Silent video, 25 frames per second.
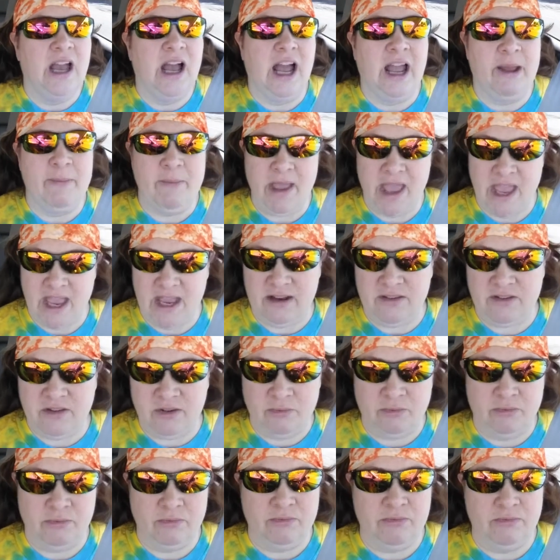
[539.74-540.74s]
I'm at
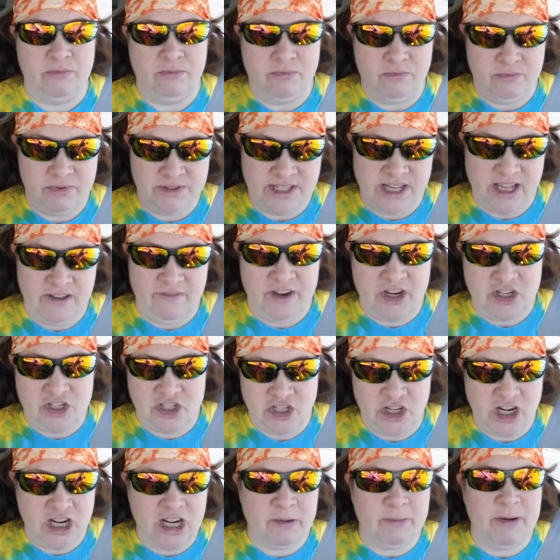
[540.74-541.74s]
the
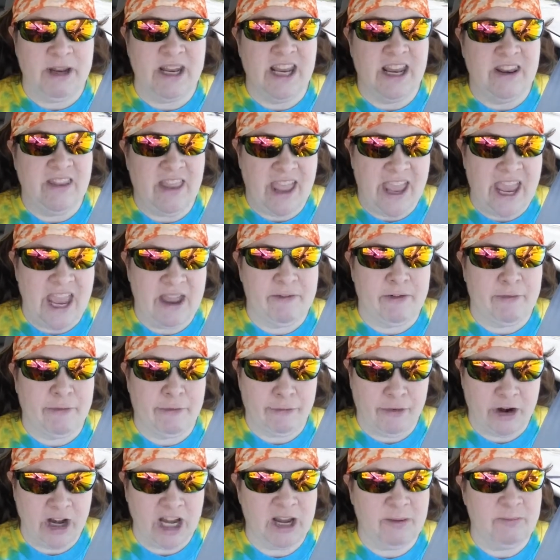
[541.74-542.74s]
Salvation Army and they have a
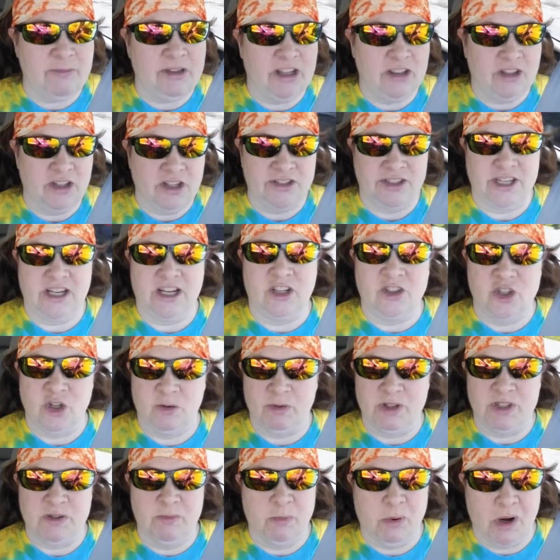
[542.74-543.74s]
frame that looks like it's
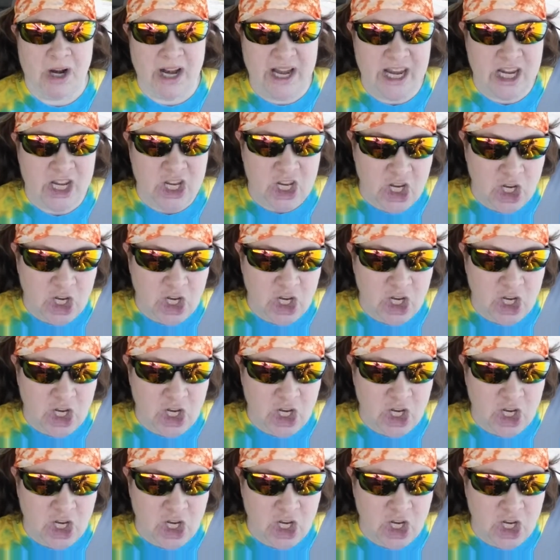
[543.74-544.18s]
almost brand